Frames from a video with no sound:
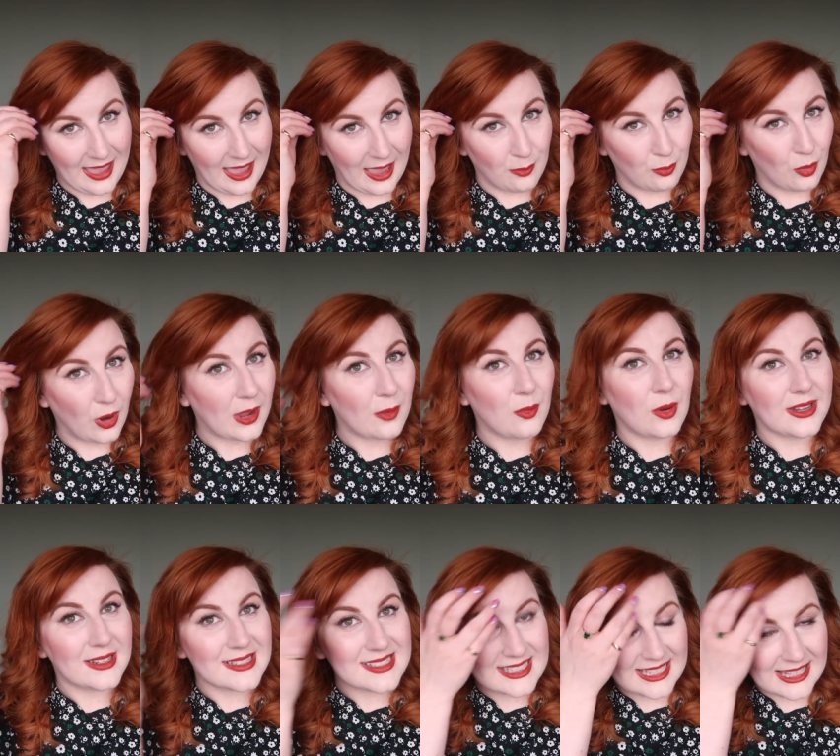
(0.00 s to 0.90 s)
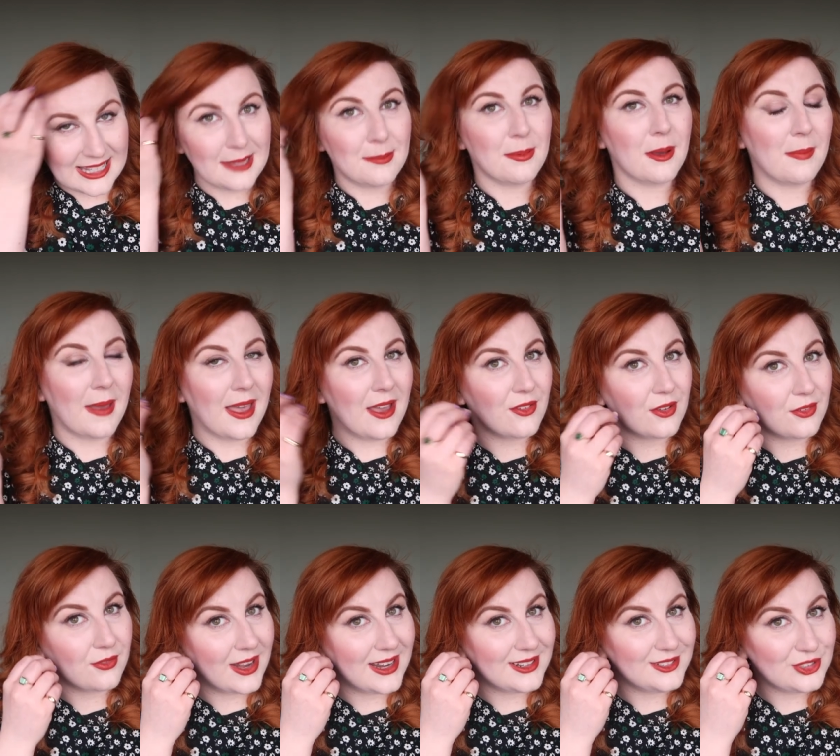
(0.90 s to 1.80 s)
and what I want is to keep a bit of a
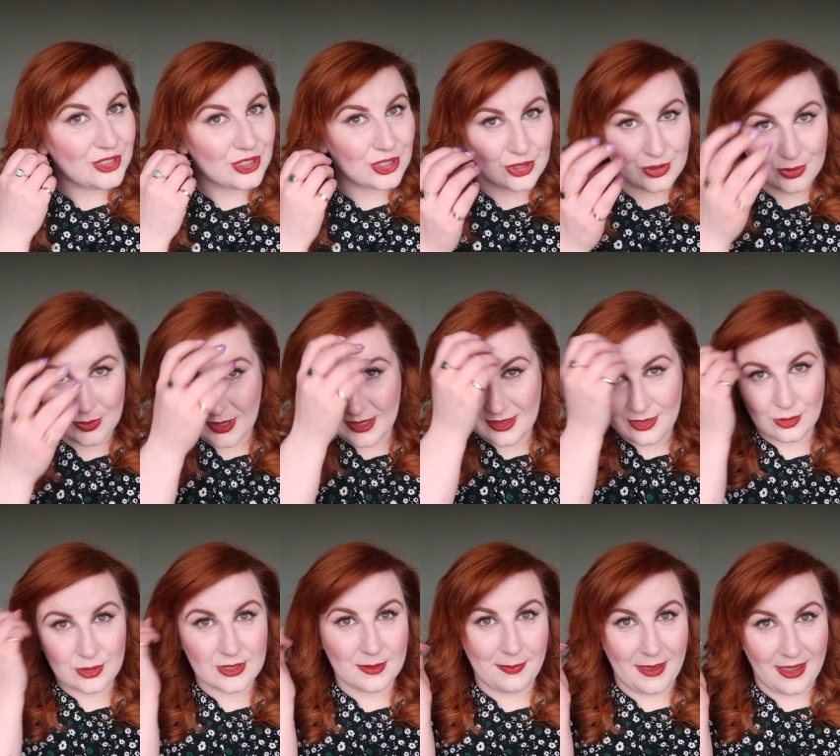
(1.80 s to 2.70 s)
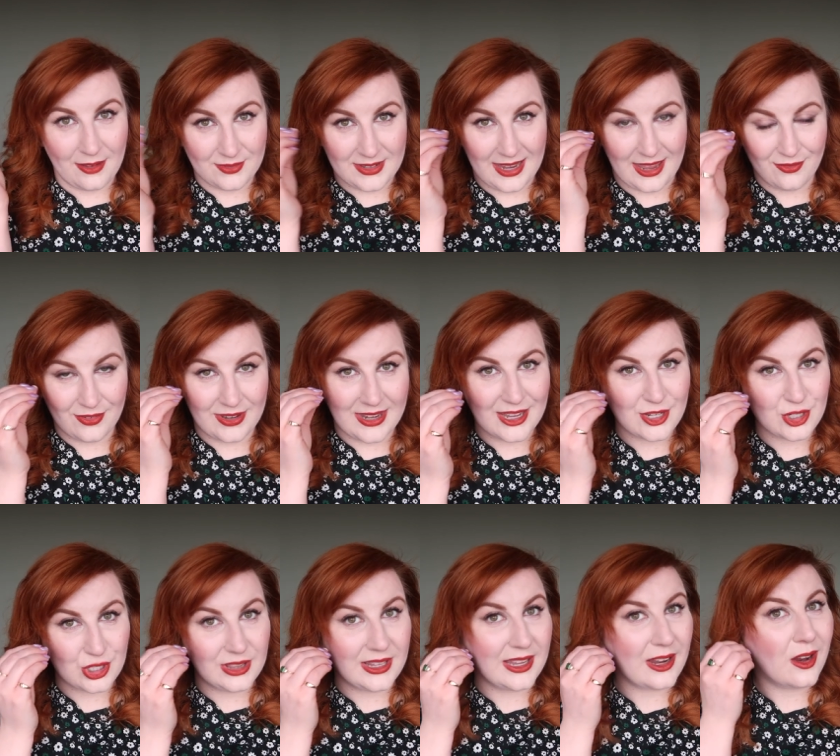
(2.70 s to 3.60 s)
fringe so that there's a bit of
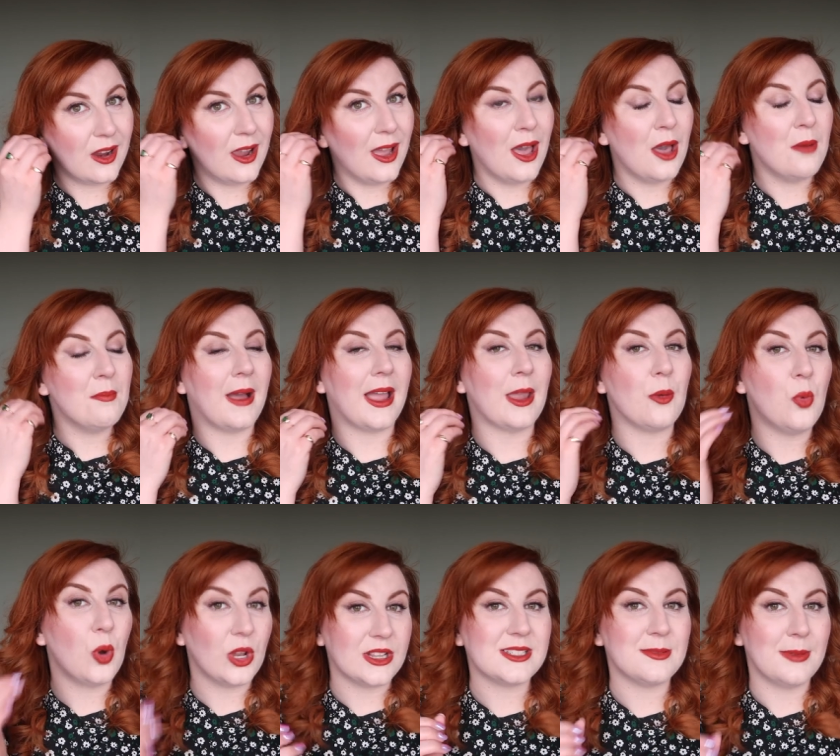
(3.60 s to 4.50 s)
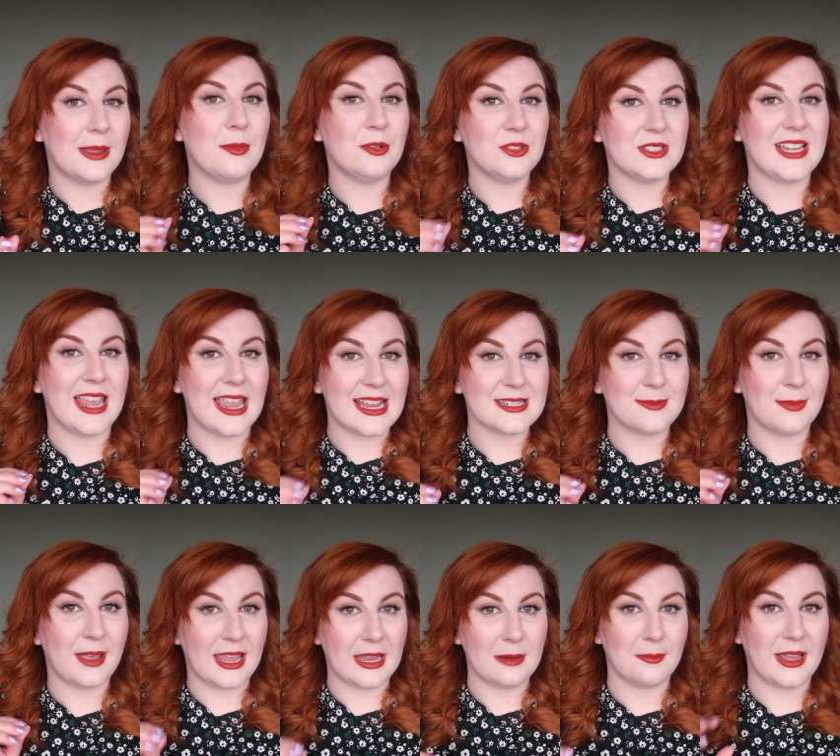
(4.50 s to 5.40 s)
definition there but I want to be able to get it
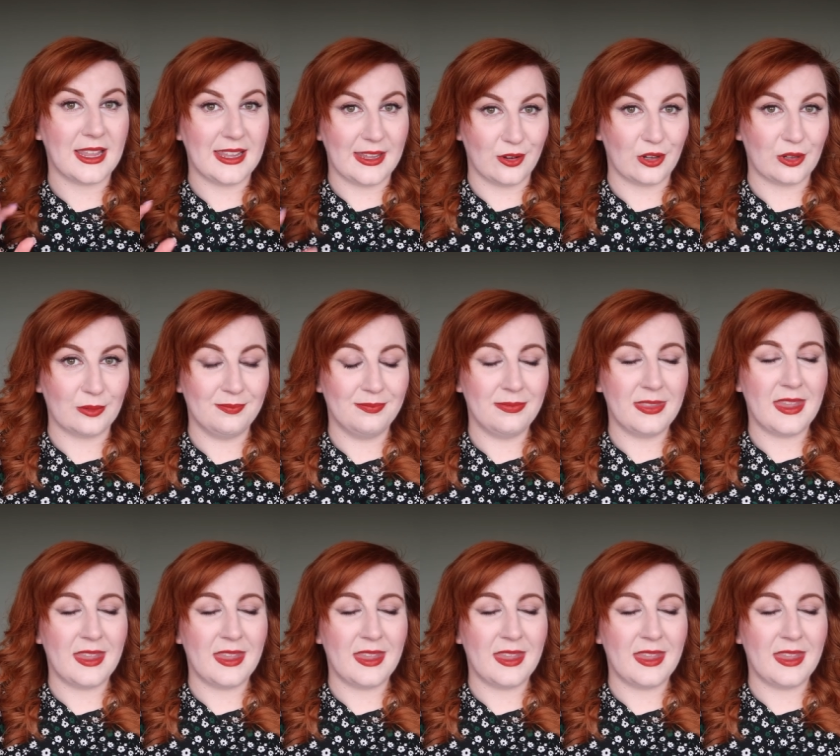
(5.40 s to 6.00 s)
behind my ear